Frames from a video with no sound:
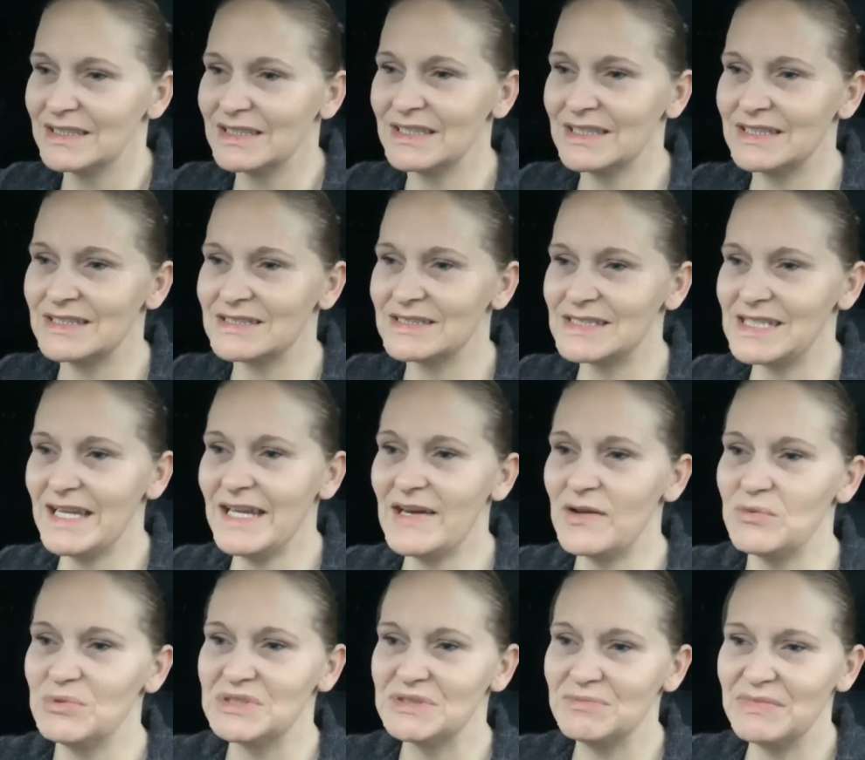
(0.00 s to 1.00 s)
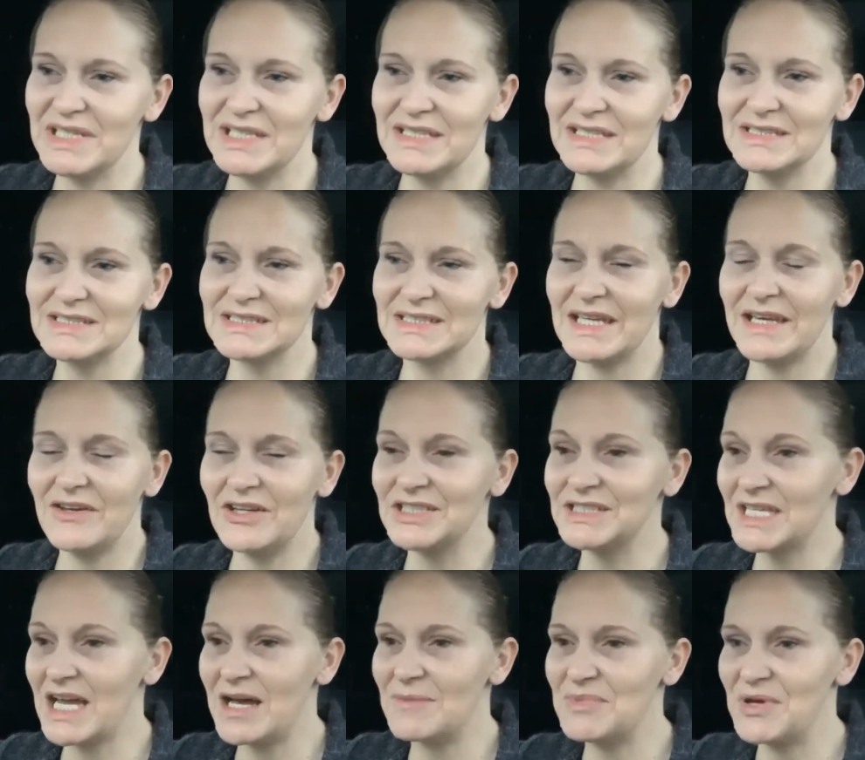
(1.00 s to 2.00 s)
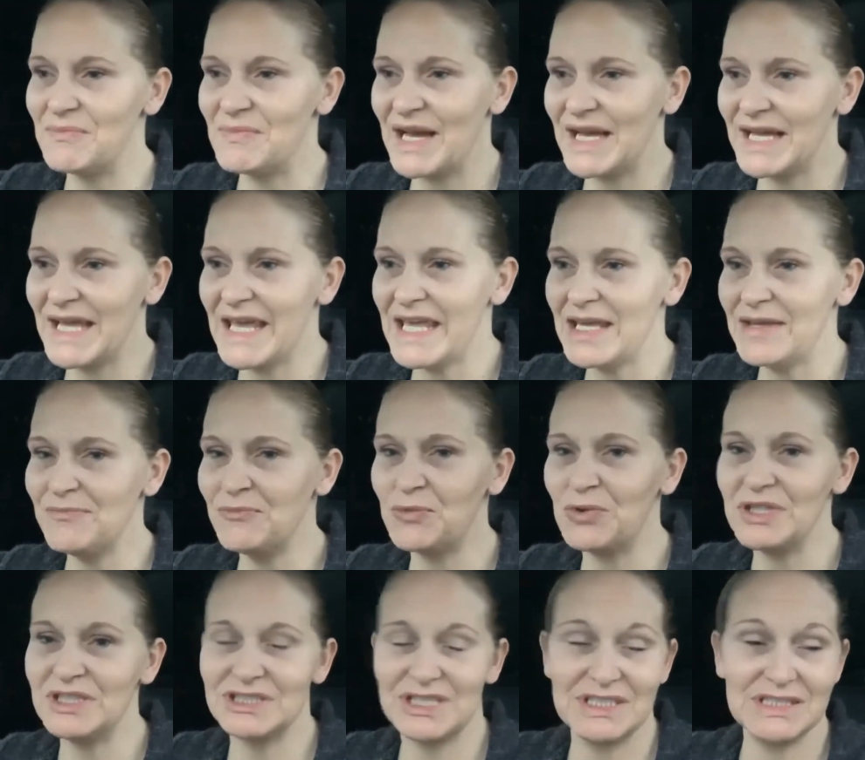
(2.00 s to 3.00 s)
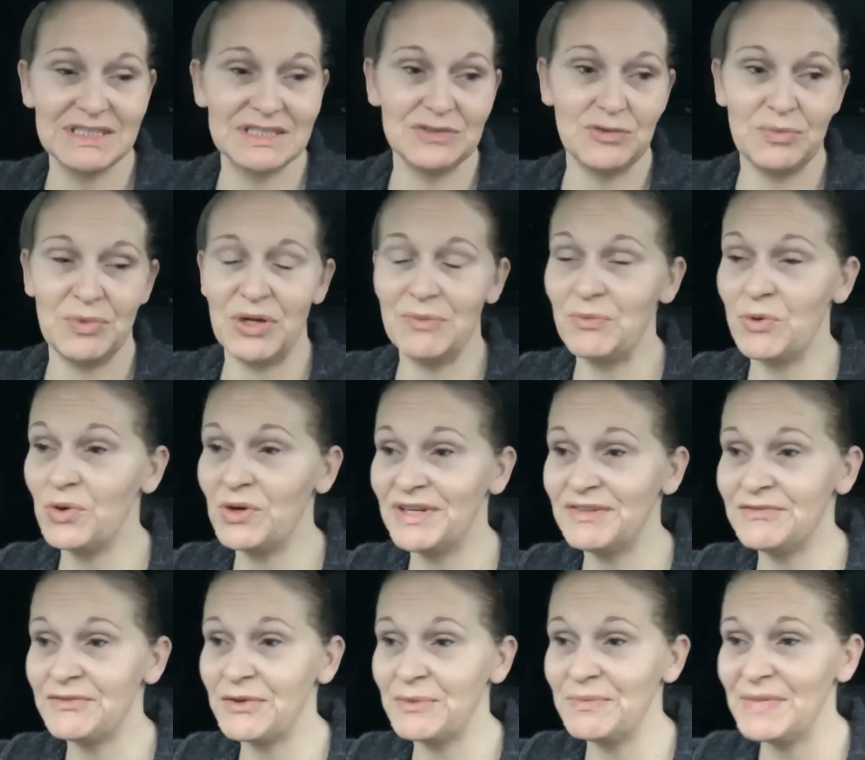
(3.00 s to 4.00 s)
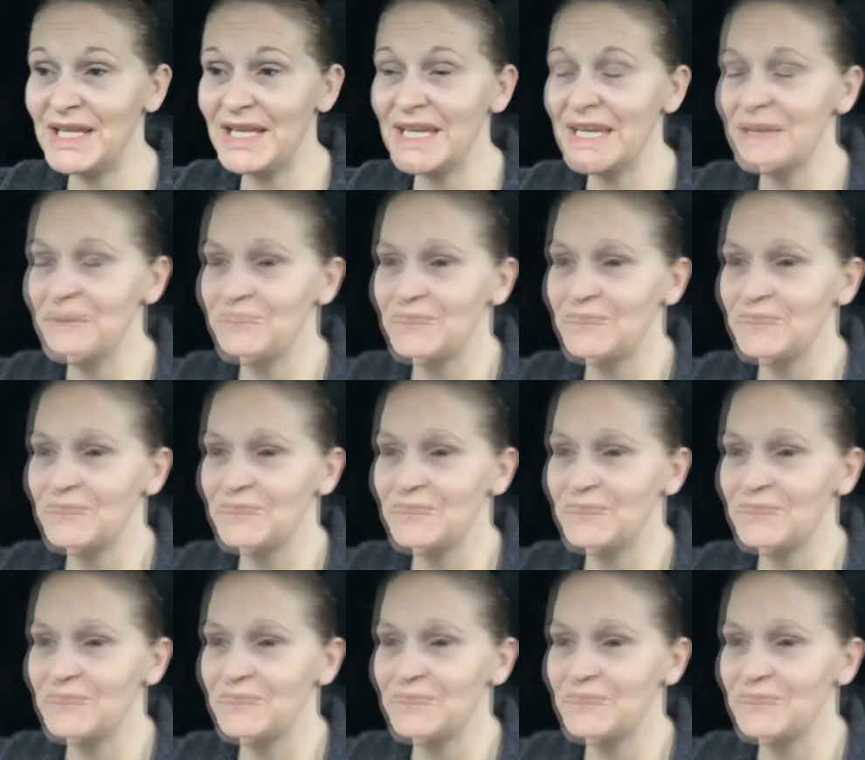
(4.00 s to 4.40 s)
because it helps me to stay on top of my game, which is super important for me.